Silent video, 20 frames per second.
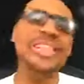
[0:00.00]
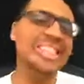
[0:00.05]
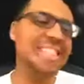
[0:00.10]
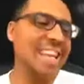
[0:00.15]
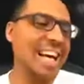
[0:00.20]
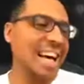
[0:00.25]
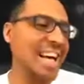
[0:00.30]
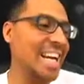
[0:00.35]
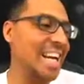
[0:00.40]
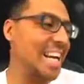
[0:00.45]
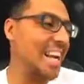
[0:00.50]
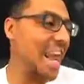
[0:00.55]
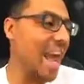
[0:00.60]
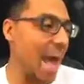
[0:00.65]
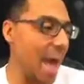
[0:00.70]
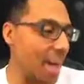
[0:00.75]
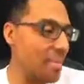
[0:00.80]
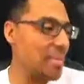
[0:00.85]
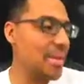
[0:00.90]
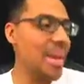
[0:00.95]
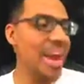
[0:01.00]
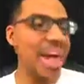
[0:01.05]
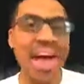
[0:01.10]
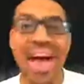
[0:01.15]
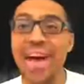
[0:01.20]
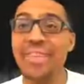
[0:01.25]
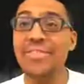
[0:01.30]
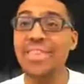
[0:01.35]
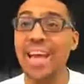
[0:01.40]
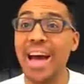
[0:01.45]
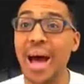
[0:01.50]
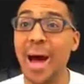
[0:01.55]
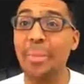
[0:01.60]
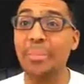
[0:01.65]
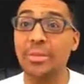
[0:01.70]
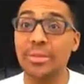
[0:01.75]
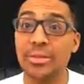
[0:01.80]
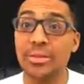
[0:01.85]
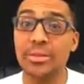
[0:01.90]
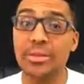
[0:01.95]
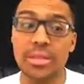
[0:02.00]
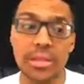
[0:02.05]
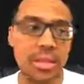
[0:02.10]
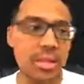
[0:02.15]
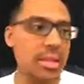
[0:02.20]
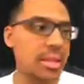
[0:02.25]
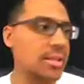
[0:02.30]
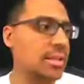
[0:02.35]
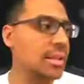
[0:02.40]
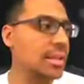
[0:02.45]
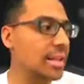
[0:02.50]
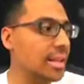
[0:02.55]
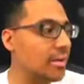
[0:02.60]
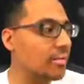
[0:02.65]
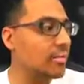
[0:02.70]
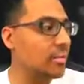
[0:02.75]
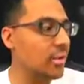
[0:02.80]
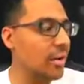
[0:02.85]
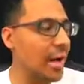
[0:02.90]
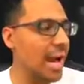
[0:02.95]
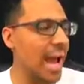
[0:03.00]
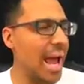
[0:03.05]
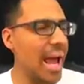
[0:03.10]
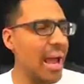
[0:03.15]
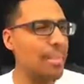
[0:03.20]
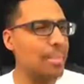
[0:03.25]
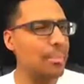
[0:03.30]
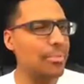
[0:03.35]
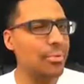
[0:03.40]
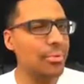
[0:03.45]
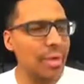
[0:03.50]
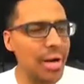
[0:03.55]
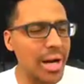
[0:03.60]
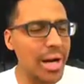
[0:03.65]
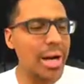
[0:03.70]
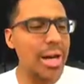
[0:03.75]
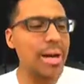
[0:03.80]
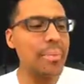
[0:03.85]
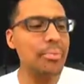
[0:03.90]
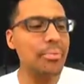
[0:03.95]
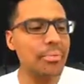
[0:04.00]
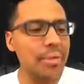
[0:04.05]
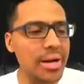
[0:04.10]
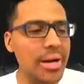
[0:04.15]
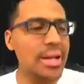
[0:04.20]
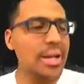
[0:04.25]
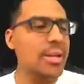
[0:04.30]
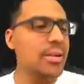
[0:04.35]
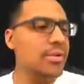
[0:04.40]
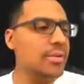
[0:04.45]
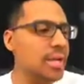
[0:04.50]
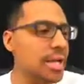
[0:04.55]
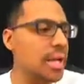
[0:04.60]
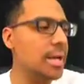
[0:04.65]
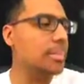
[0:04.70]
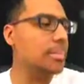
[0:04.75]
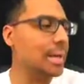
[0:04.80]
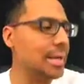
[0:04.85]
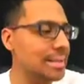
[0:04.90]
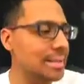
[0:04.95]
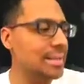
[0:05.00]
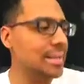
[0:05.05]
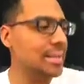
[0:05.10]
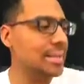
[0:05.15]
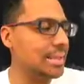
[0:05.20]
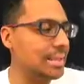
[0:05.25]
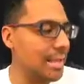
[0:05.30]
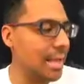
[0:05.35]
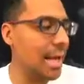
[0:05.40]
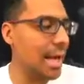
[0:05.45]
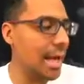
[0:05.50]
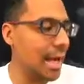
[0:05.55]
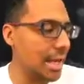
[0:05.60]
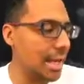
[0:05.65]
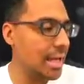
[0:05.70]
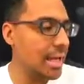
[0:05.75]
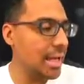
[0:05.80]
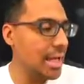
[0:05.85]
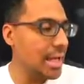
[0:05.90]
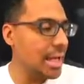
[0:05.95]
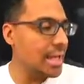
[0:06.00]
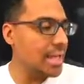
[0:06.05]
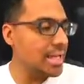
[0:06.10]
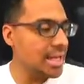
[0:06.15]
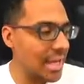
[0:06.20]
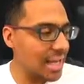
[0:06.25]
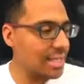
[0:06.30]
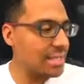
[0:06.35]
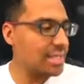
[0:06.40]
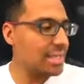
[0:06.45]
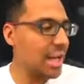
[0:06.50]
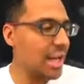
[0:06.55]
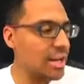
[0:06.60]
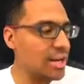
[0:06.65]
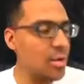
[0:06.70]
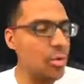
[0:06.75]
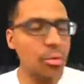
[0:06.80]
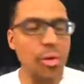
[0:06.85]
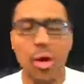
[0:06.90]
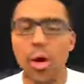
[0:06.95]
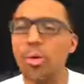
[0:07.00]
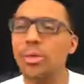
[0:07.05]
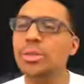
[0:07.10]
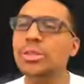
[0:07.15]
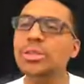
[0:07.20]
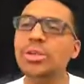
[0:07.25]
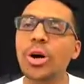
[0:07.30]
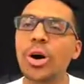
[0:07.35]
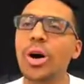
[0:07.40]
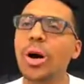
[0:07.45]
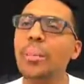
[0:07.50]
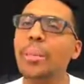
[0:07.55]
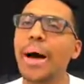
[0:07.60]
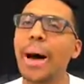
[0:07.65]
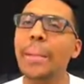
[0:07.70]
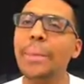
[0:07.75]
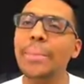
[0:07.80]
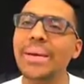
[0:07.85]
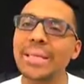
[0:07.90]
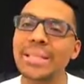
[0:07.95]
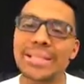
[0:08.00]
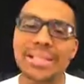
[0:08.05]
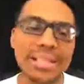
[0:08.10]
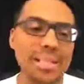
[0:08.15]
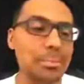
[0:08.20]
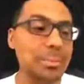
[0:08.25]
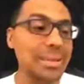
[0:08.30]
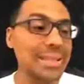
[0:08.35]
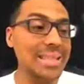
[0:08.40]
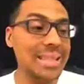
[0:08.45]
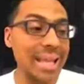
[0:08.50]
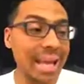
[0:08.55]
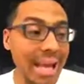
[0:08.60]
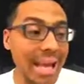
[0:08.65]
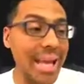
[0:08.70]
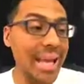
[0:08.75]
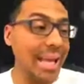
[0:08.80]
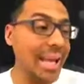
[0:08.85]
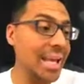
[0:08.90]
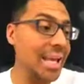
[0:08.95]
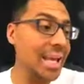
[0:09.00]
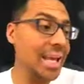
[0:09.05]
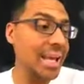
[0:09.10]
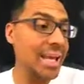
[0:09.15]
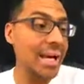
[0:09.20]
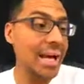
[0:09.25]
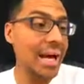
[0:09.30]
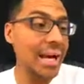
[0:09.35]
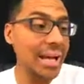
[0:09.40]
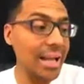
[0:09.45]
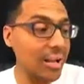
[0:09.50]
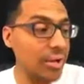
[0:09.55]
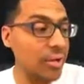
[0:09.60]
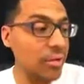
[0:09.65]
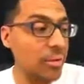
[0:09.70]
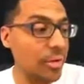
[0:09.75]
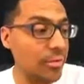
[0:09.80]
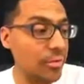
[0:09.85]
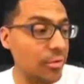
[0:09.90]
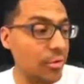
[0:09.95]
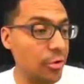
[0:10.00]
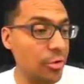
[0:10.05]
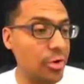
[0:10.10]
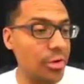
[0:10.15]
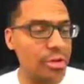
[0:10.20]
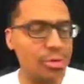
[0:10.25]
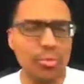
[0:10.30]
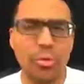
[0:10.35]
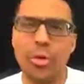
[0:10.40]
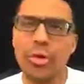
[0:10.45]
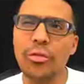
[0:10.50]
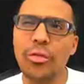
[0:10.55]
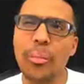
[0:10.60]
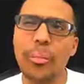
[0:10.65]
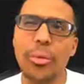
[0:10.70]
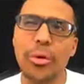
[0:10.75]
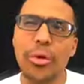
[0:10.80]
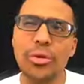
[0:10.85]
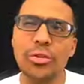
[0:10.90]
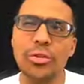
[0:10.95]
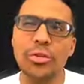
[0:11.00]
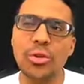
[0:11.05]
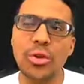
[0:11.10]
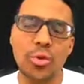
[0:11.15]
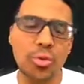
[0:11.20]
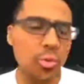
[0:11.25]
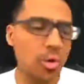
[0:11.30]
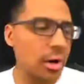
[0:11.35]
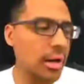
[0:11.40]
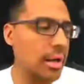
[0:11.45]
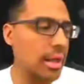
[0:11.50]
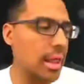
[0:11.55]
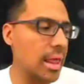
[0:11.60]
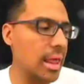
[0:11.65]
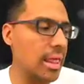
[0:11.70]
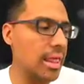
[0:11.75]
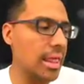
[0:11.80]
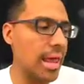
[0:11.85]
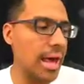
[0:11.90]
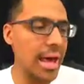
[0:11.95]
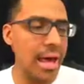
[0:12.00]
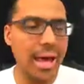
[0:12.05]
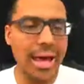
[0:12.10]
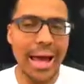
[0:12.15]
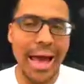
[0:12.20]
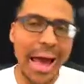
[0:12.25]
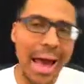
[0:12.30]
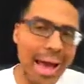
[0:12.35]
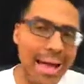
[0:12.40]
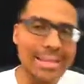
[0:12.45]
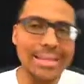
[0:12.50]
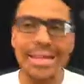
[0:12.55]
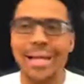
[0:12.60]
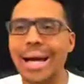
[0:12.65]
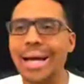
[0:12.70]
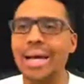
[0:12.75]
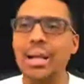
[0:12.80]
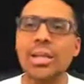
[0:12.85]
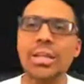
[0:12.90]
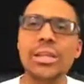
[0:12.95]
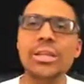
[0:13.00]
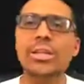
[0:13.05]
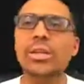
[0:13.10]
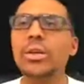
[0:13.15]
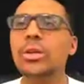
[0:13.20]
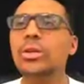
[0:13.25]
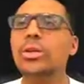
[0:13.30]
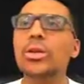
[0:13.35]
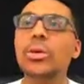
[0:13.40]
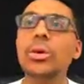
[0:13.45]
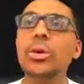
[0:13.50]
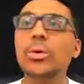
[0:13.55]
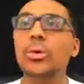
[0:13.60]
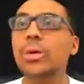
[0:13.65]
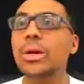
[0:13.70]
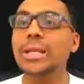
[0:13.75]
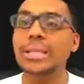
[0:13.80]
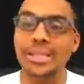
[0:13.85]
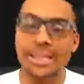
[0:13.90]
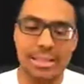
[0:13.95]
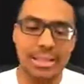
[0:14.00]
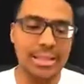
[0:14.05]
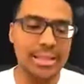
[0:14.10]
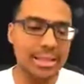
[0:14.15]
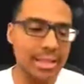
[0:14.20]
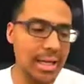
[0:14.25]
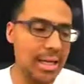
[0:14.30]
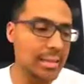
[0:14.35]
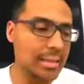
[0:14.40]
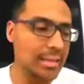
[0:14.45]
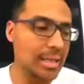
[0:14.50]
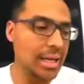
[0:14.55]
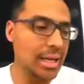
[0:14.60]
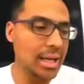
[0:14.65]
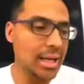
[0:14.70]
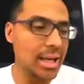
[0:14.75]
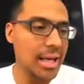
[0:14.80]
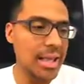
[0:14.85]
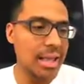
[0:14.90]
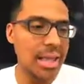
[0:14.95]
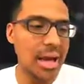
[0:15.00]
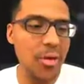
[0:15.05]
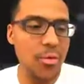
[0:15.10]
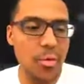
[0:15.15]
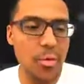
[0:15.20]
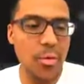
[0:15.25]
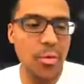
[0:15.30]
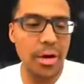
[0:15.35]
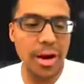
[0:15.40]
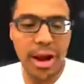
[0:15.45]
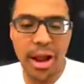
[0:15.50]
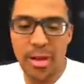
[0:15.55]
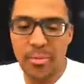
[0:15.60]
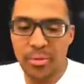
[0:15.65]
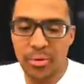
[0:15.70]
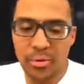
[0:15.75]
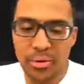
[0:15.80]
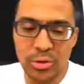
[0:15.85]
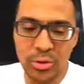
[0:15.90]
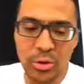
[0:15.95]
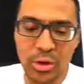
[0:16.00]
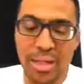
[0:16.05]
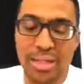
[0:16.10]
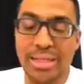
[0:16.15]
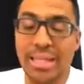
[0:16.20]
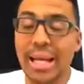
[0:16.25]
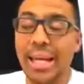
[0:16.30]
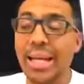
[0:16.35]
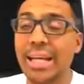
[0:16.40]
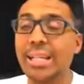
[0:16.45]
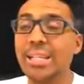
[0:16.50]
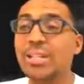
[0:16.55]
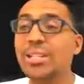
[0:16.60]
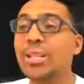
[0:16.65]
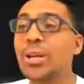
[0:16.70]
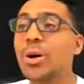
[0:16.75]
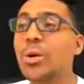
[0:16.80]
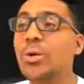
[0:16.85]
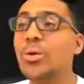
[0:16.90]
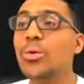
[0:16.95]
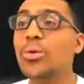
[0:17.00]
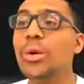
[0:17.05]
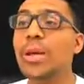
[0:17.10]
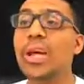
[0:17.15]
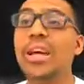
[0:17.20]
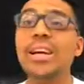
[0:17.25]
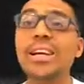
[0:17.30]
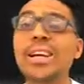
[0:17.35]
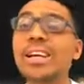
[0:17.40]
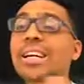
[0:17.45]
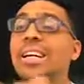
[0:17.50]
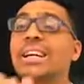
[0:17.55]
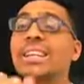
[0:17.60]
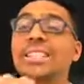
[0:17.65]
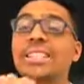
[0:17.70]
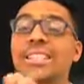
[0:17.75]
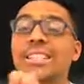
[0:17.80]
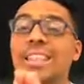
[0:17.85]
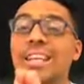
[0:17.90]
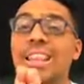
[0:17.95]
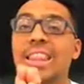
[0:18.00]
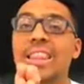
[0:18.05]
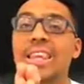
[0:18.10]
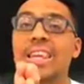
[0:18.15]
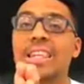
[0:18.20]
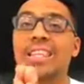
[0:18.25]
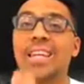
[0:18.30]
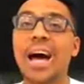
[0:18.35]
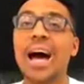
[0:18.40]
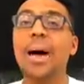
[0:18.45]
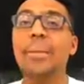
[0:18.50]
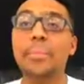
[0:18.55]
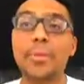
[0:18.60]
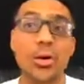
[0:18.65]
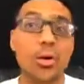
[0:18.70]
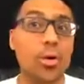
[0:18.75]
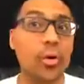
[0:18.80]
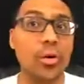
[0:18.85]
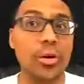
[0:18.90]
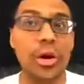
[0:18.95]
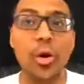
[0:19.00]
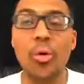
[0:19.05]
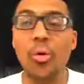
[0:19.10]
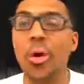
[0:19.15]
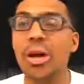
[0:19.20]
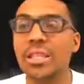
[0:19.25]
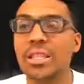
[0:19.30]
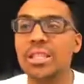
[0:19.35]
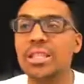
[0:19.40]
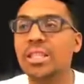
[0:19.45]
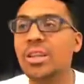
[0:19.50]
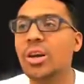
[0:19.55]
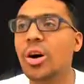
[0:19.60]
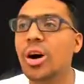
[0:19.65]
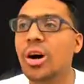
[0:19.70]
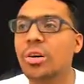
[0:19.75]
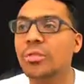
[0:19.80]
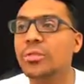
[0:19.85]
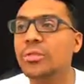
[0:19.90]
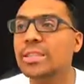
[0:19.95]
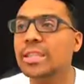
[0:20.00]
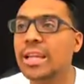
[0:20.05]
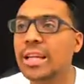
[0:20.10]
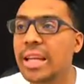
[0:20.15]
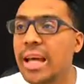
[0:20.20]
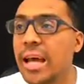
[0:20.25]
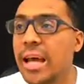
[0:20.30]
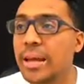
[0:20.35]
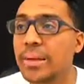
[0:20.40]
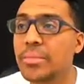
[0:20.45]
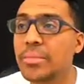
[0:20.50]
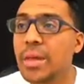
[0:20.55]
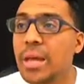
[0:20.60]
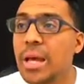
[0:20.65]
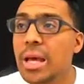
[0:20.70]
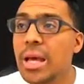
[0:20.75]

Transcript: excited and happy to have the opportunity to deliver a pretty unique message today. Yes, I know we always talk about business, but today I got a good one for you. It's more of a personal one that has kind of to do with the success that we were able to attain. So here is the topic or the question of the day.